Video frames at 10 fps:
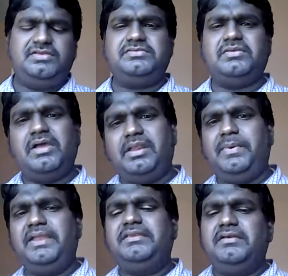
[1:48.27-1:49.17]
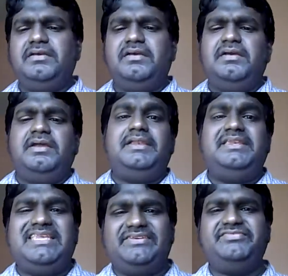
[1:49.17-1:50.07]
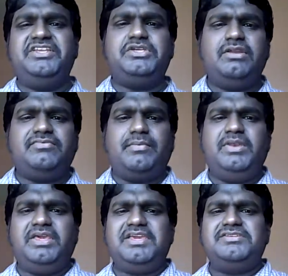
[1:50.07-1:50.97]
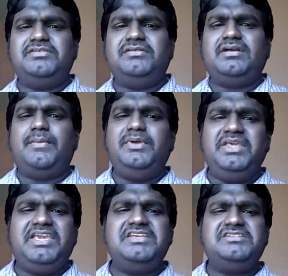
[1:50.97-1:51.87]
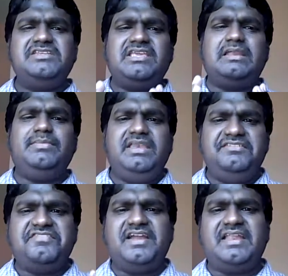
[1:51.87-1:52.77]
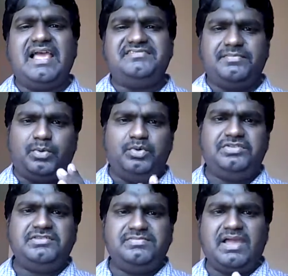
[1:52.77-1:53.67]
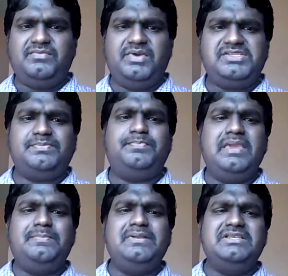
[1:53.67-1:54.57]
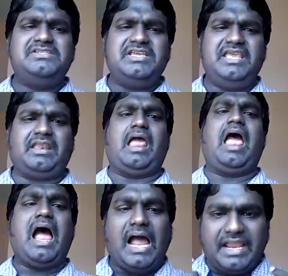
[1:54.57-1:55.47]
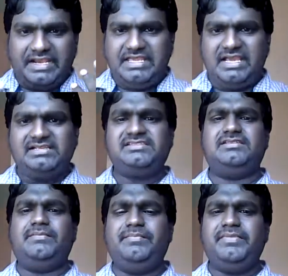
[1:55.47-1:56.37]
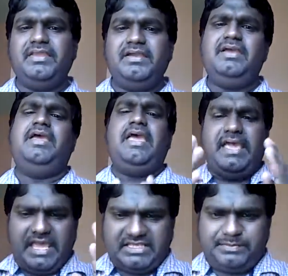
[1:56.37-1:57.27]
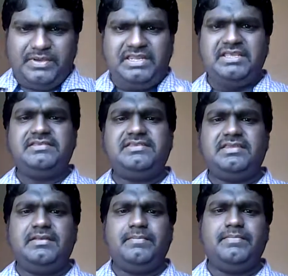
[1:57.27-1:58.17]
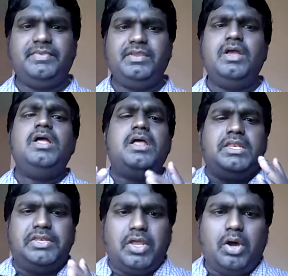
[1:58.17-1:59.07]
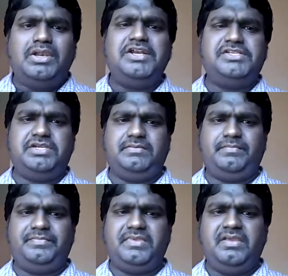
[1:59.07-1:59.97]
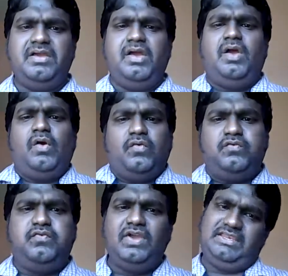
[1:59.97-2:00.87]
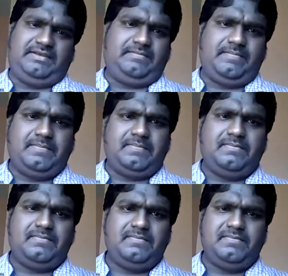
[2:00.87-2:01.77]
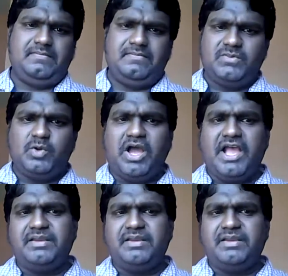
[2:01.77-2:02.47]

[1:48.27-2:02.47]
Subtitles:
So I repeat, definition of communication. Communication can be defined as the process by which people share ideas, experience, knowledge, feeling. So I